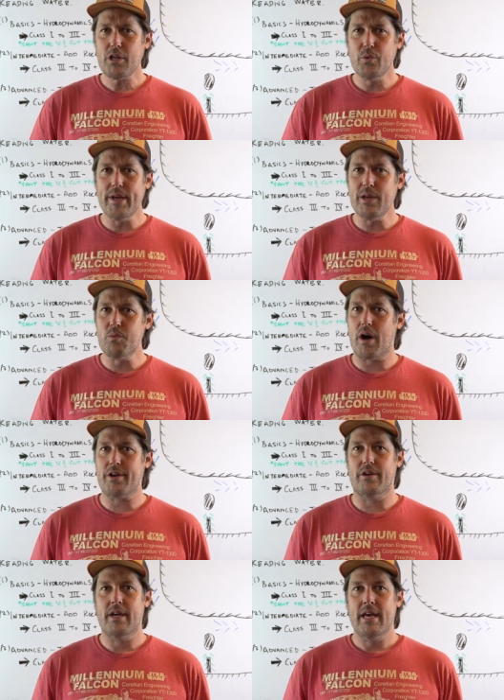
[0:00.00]
Reading
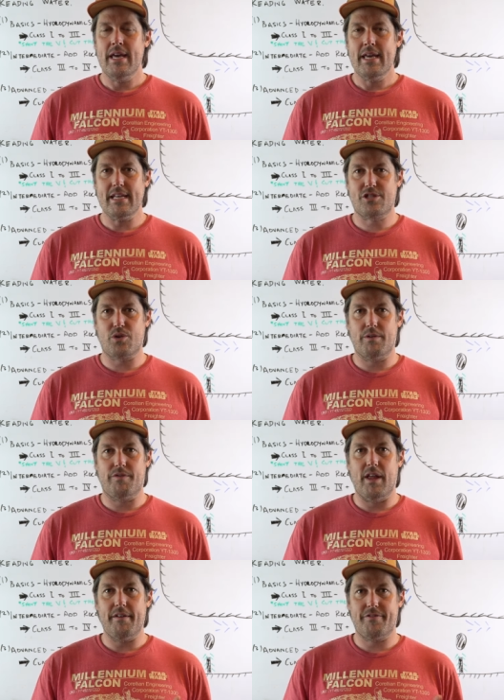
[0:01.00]
water is sort
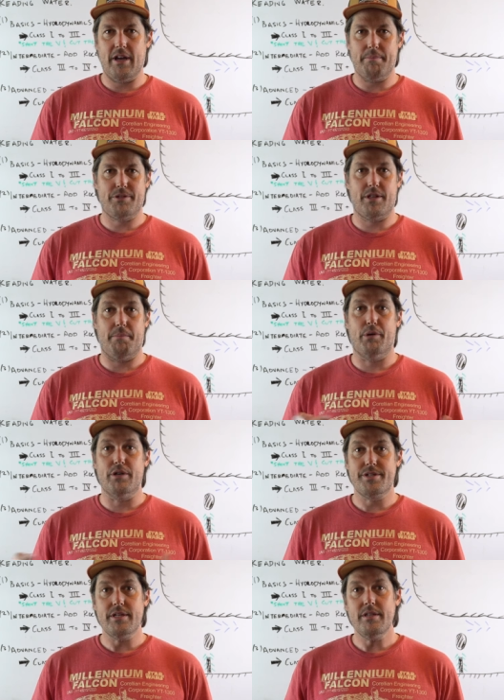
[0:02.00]
of left up to the
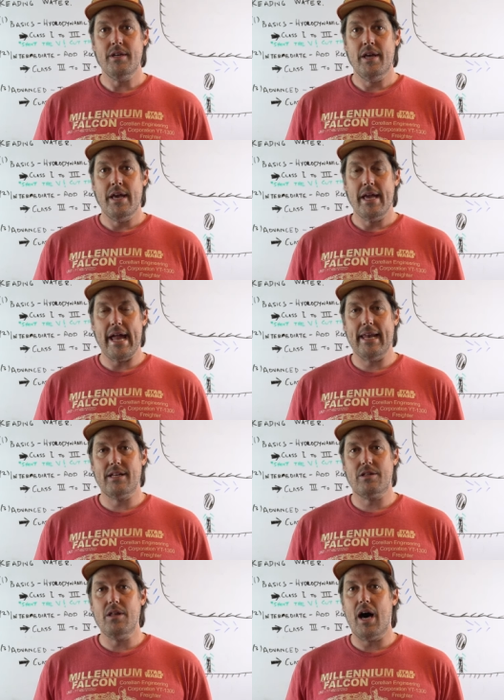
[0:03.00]
person, and
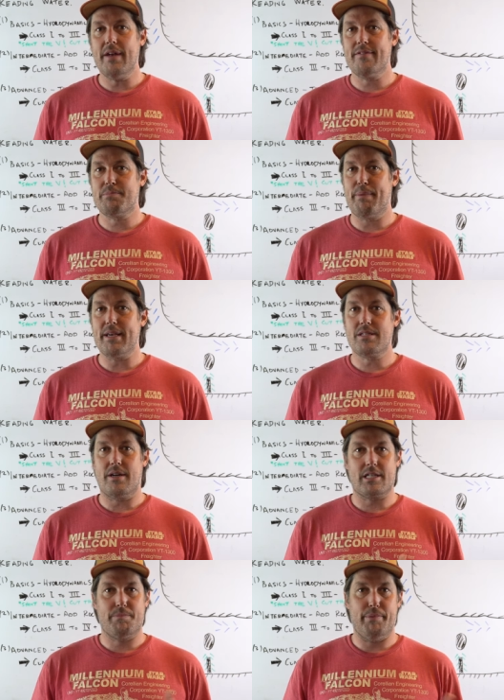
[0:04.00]
a lot of it's based
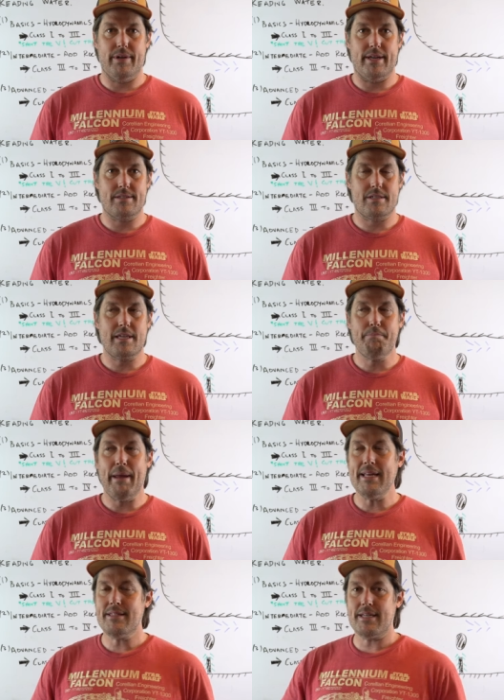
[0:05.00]
on experience. It's like
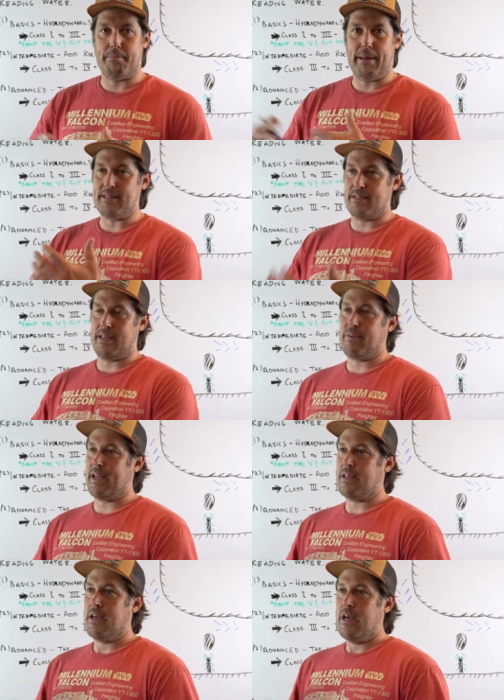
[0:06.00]
painting a painting,
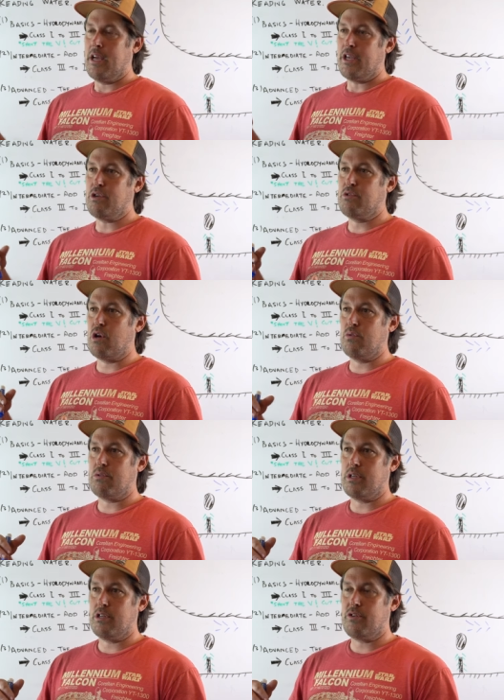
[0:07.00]
right? You
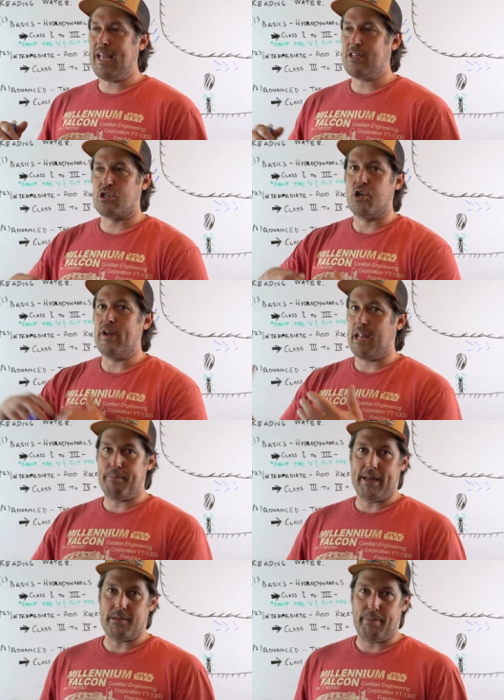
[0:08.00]
don't, you can't just learn how to
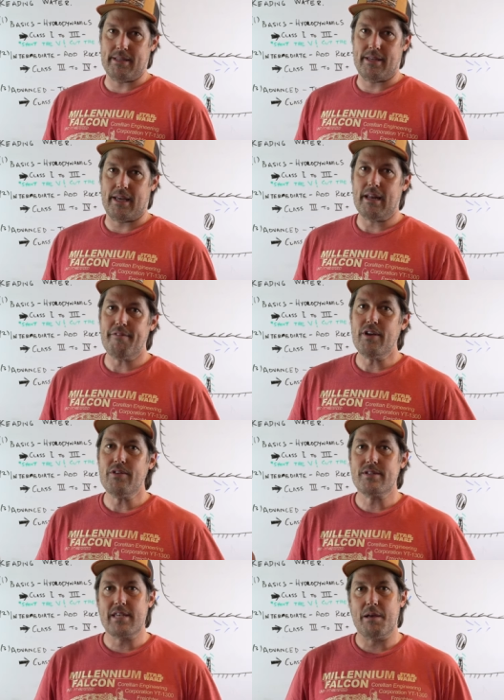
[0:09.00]
paint a painting. And I feel
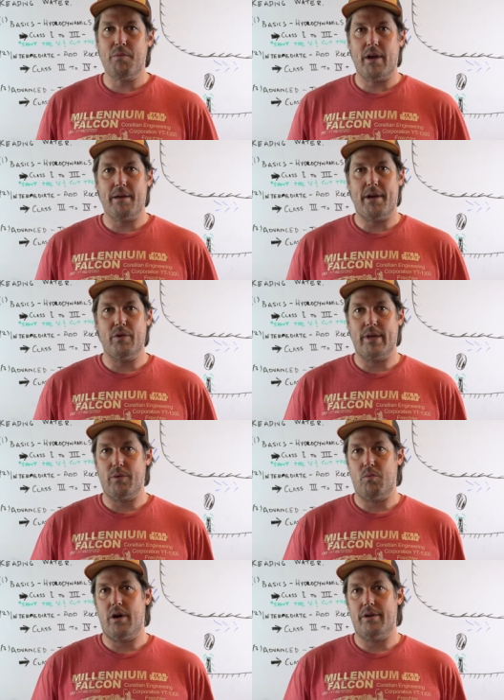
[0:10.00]
the same way about
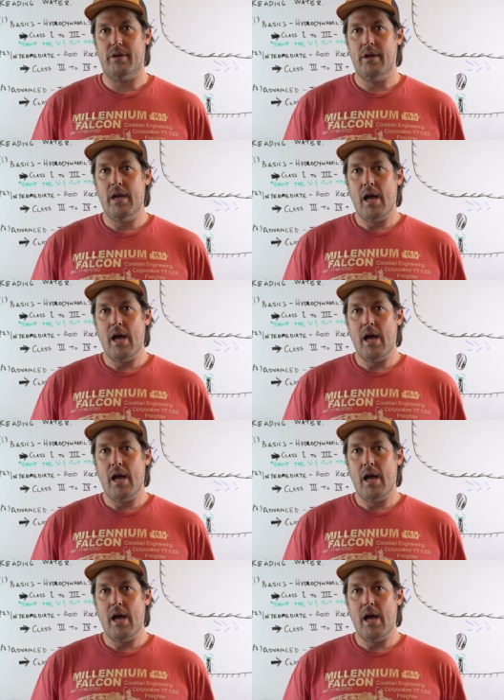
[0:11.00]
reading water.